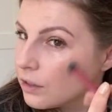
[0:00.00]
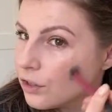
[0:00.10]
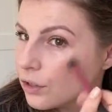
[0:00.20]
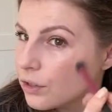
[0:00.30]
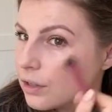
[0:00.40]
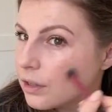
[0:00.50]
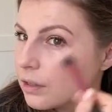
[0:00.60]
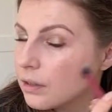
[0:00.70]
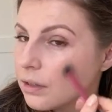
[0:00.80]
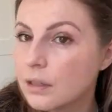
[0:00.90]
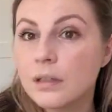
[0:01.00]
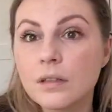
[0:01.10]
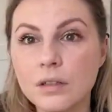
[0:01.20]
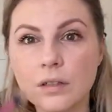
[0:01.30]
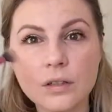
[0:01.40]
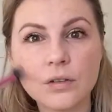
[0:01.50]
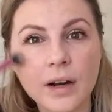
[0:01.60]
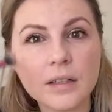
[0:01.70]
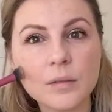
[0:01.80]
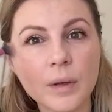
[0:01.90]
just to
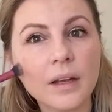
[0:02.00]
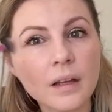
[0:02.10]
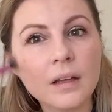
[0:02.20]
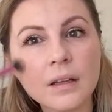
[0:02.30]
distract me.